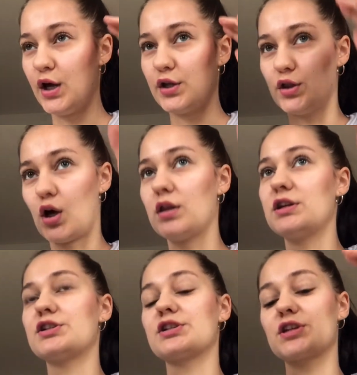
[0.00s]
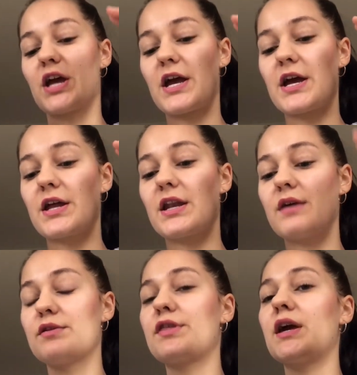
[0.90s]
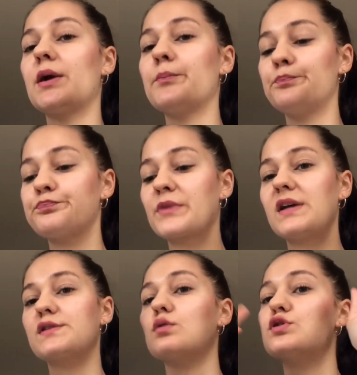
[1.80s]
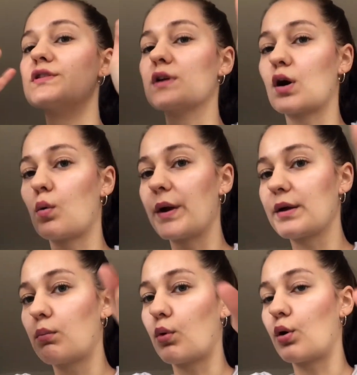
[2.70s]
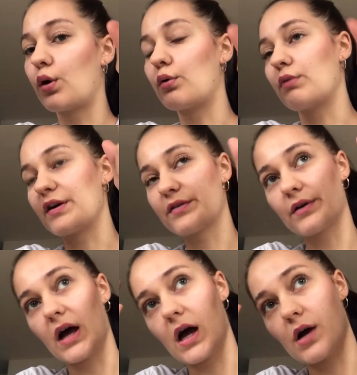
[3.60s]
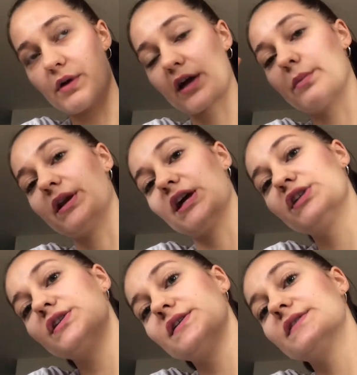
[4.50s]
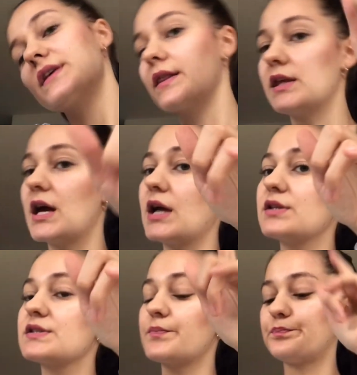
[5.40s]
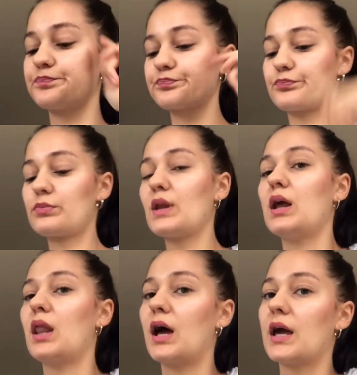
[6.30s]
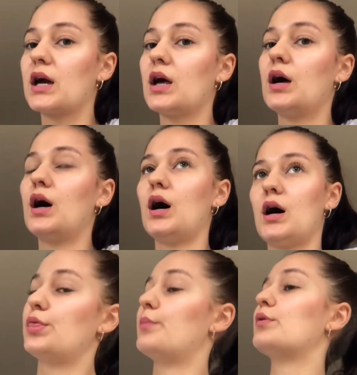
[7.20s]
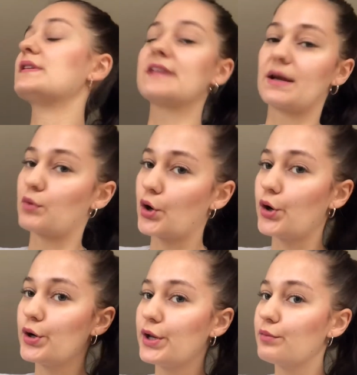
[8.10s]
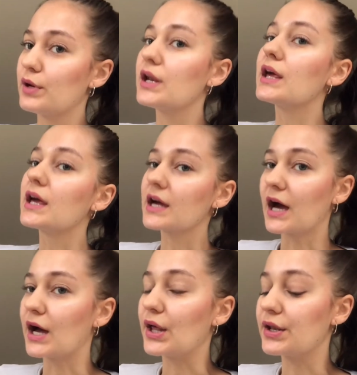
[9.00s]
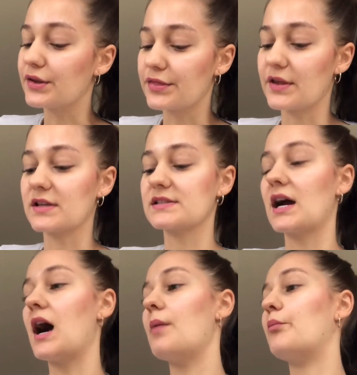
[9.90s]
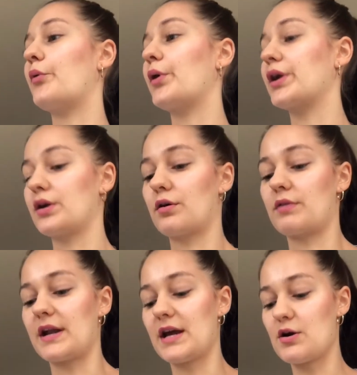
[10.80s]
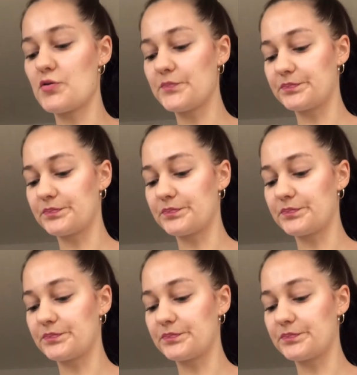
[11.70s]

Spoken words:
knowledge and everything. So just quick more recommendations at the end, like the books that I'm currently reading and the things that I'm working on right now